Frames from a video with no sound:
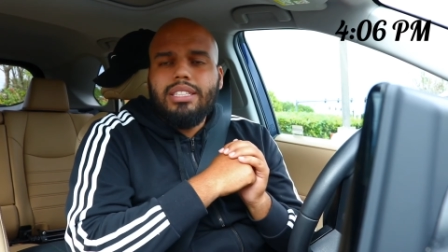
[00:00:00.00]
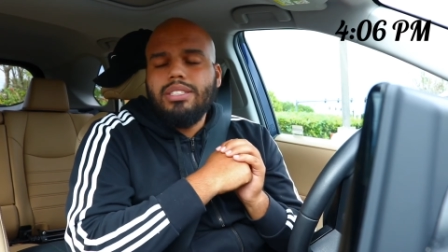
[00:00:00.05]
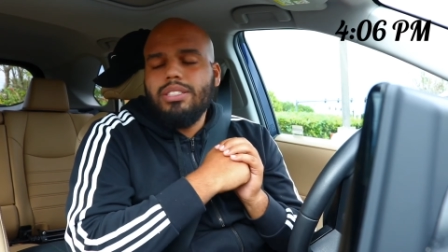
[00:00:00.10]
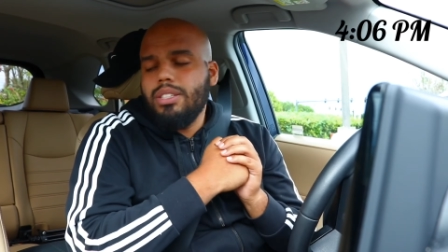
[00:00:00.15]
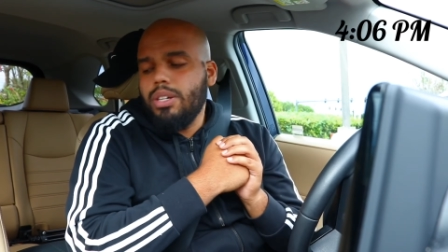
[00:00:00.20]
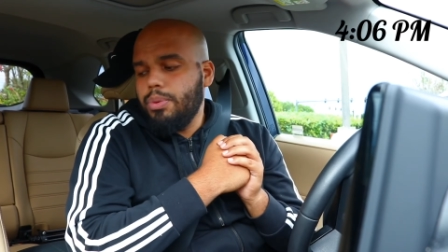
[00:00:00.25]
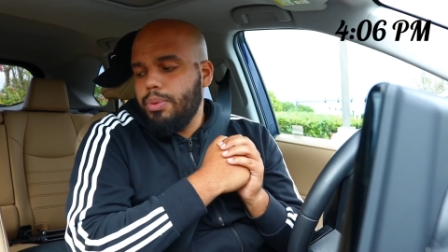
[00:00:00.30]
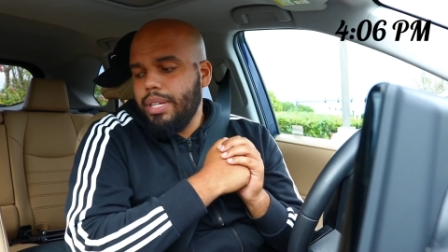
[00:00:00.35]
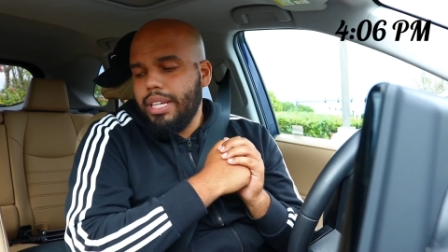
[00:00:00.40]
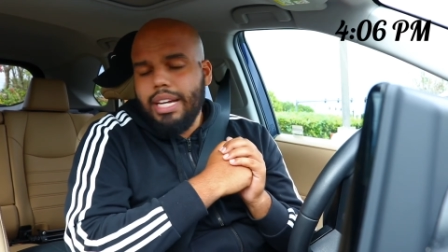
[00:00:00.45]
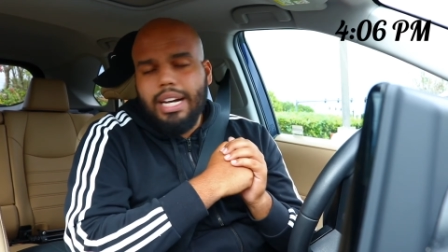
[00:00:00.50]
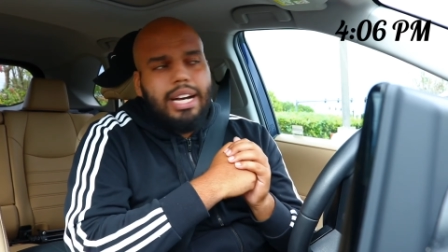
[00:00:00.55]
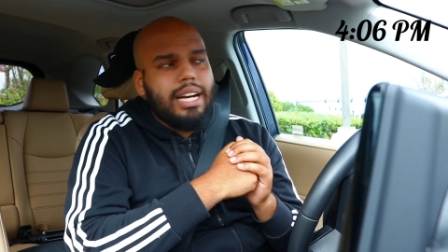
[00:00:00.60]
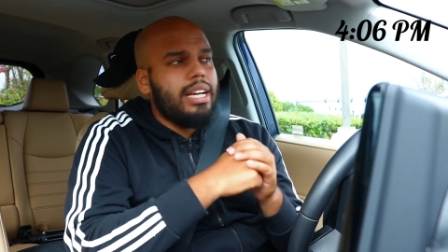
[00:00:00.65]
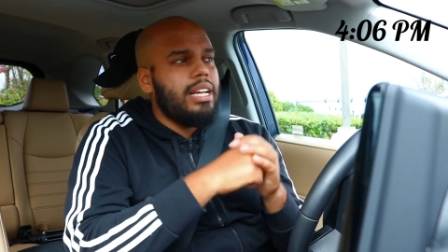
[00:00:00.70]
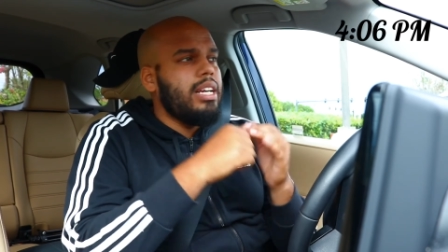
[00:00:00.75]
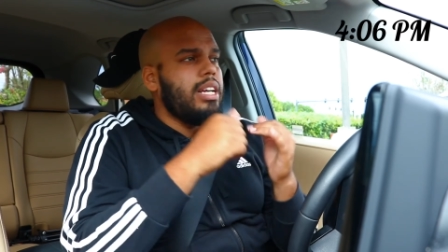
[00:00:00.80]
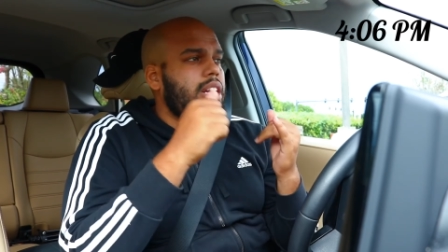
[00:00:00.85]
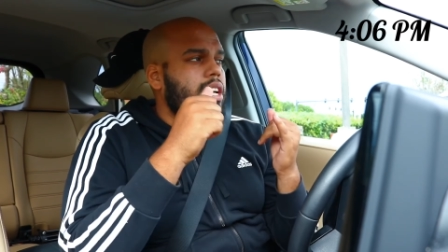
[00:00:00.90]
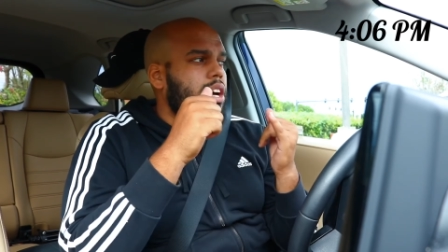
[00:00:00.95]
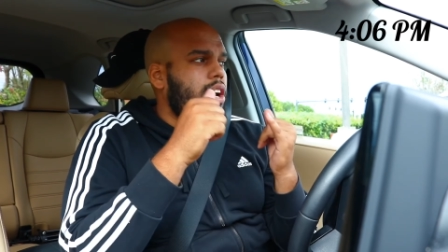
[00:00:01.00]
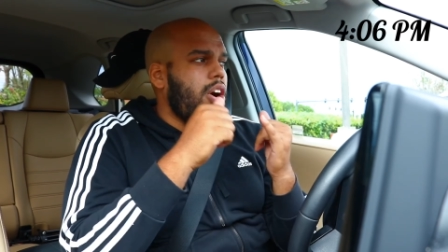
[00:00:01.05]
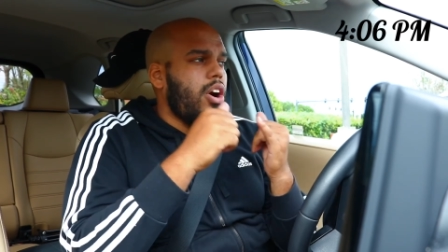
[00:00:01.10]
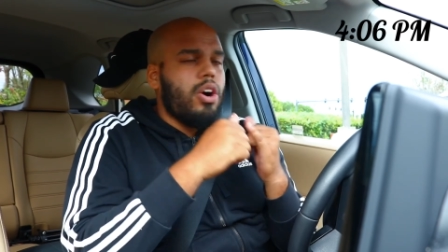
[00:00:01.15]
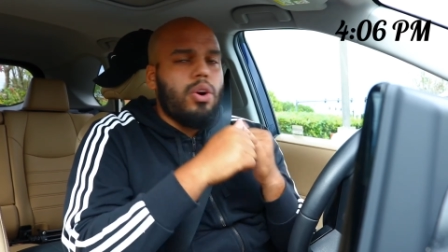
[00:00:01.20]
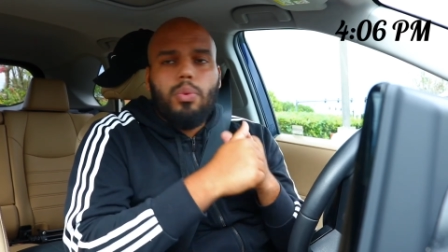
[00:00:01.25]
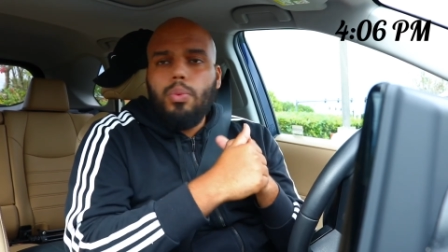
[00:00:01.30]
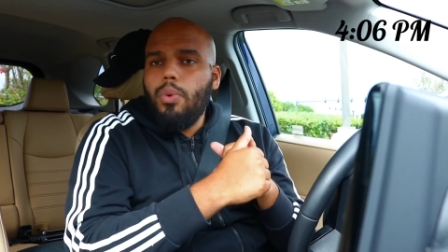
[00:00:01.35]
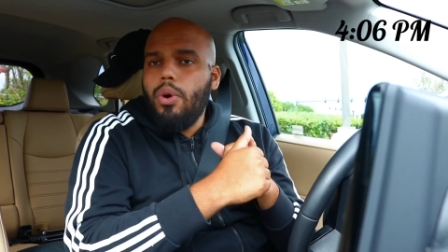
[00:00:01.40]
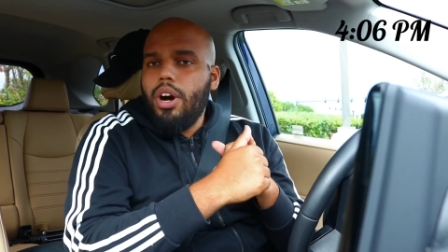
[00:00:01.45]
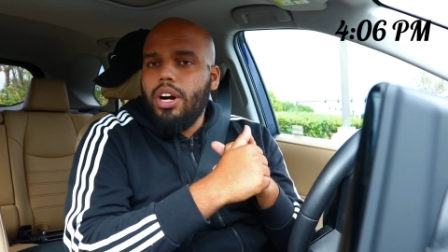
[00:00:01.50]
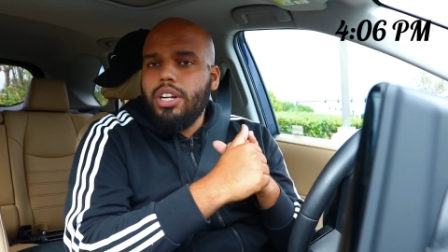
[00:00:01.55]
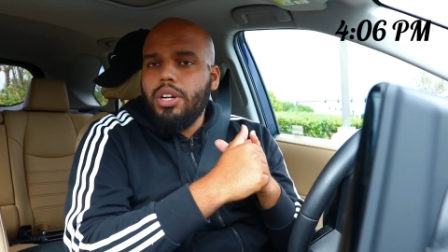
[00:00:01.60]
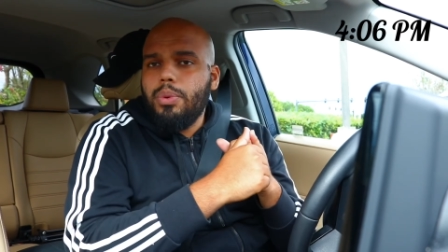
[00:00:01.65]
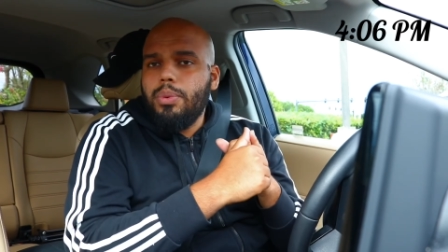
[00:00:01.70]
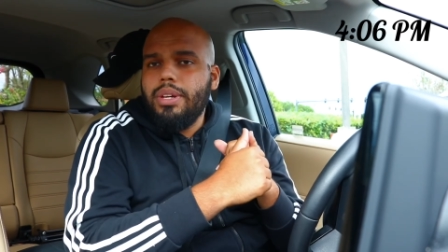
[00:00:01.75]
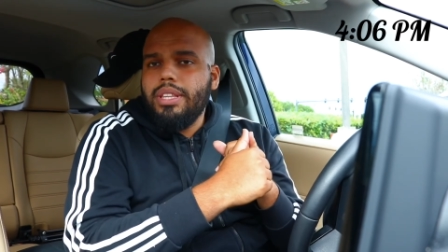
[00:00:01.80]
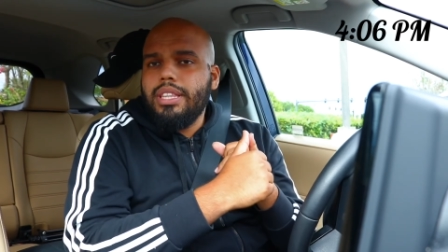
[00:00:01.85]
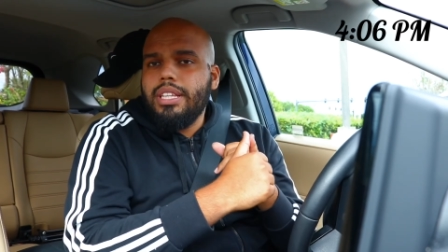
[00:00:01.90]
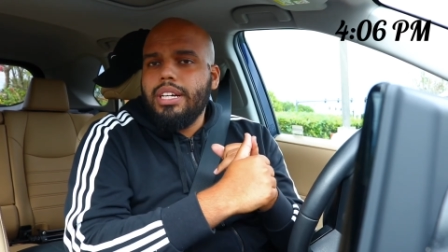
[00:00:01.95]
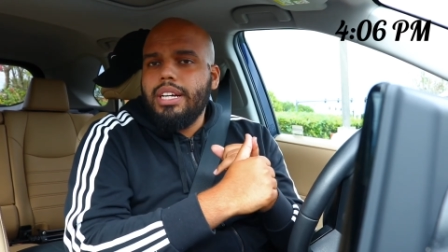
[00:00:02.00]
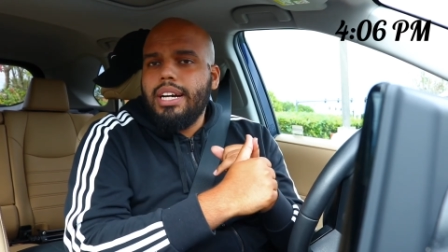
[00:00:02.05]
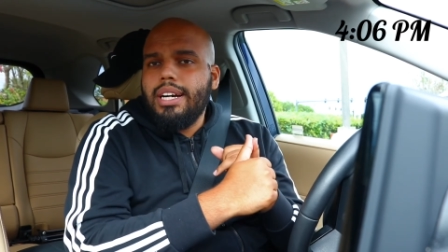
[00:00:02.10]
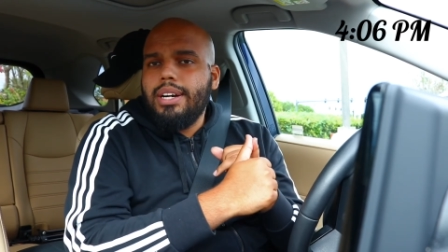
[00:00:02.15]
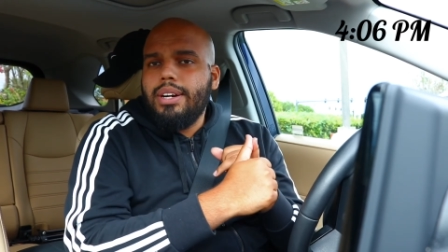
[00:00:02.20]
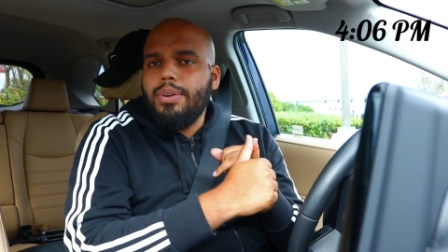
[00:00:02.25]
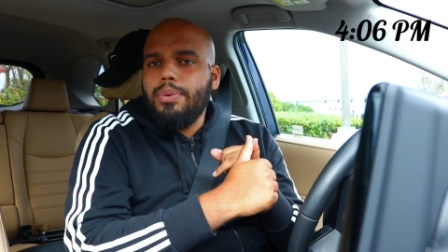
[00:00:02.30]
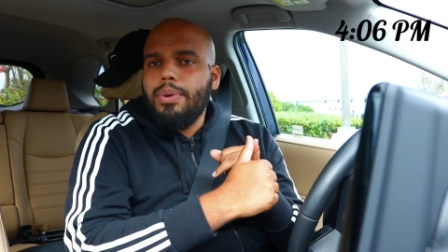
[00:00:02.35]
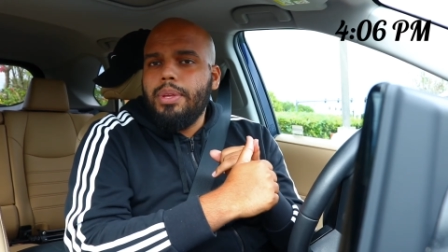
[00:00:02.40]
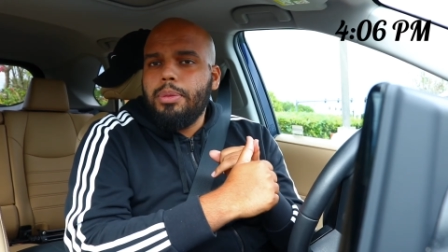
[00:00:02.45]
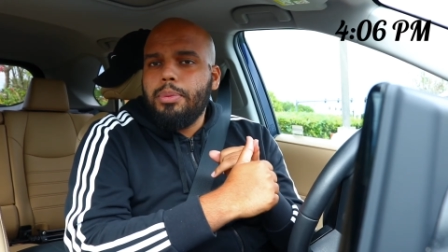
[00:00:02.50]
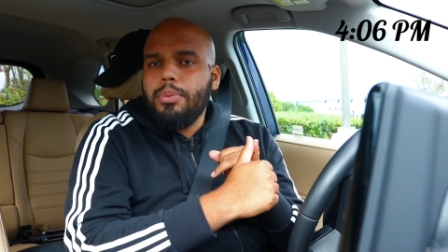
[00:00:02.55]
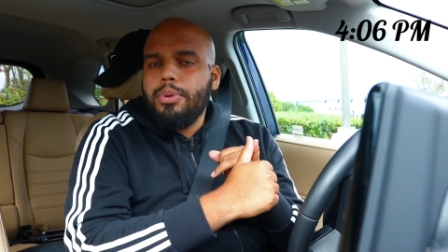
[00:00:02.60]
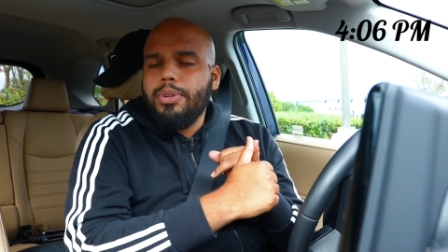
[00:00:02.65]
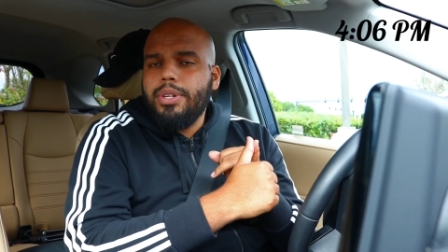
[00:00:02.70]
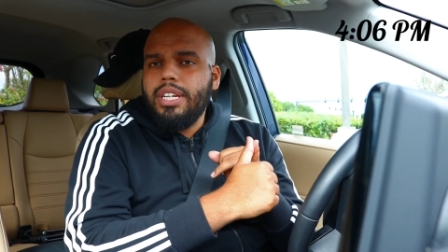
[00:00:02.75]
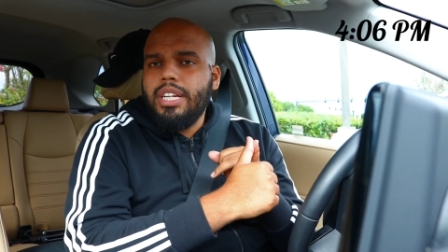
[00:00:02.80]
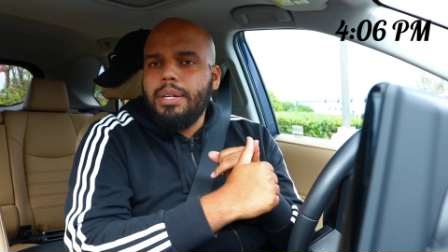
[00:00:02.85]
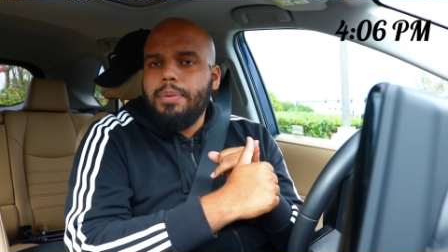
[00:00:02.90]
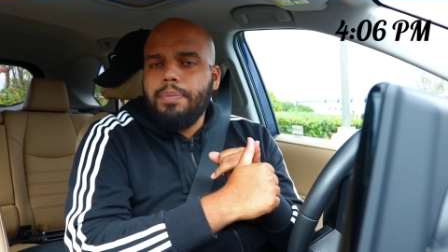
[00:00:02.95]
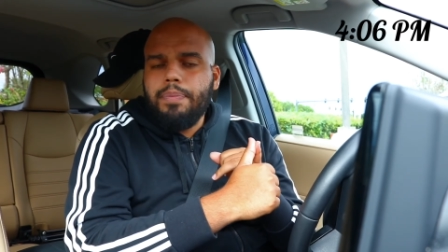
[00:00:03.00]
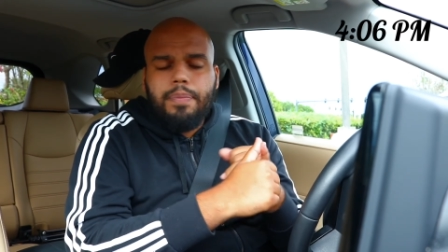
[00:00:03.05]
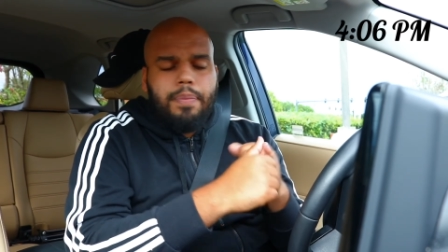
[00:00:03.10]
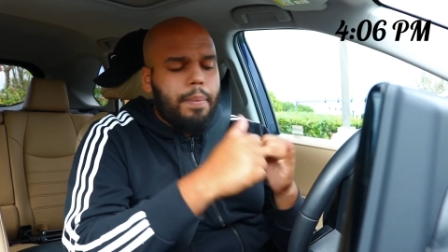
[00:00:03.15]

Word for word: So we got our water with cream,